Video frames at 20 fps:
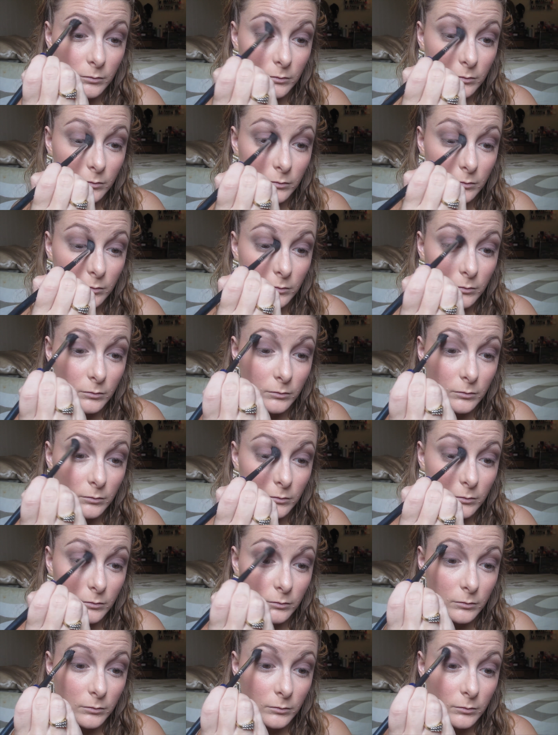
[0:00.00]

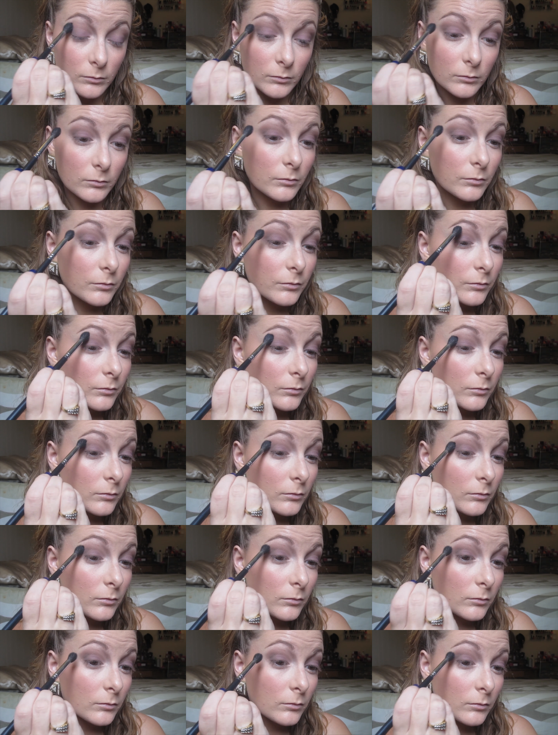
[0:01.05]

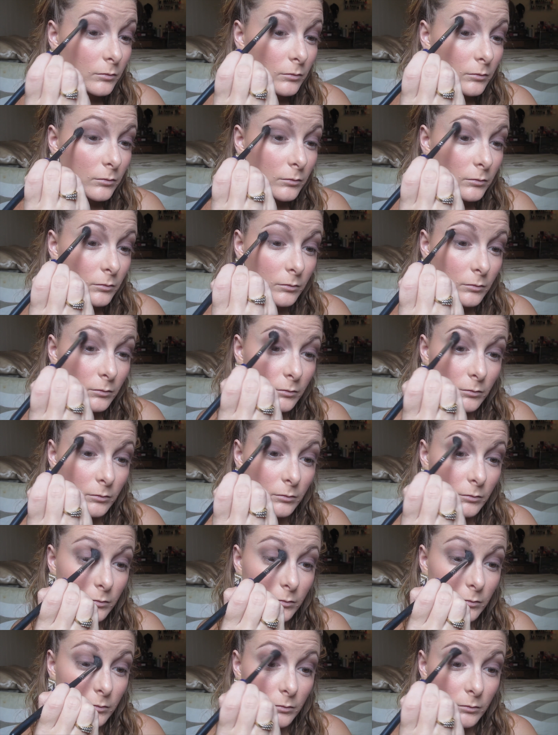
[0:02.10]

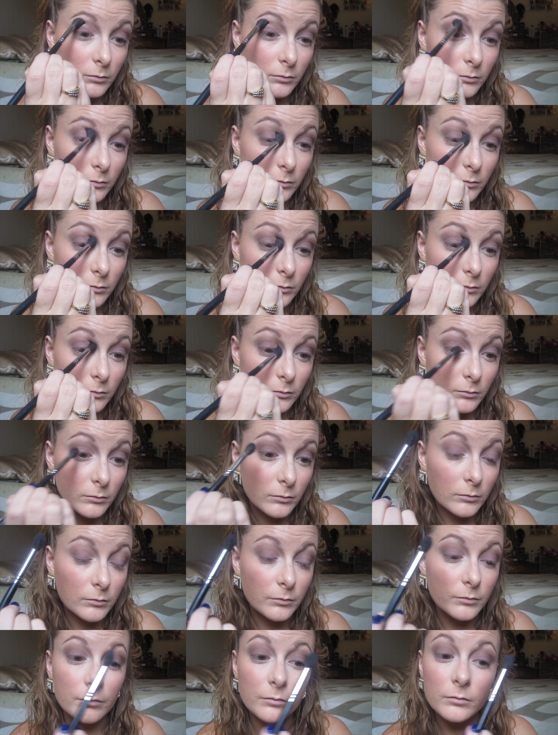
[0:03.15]

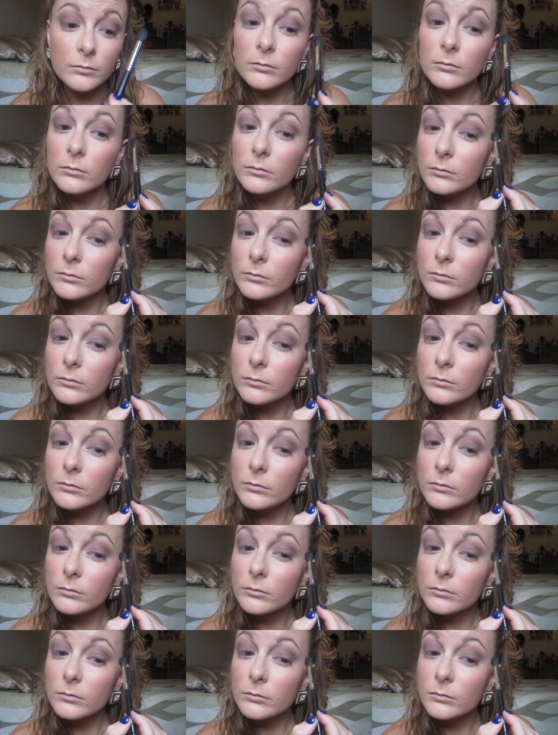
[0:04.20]
(no one is talking)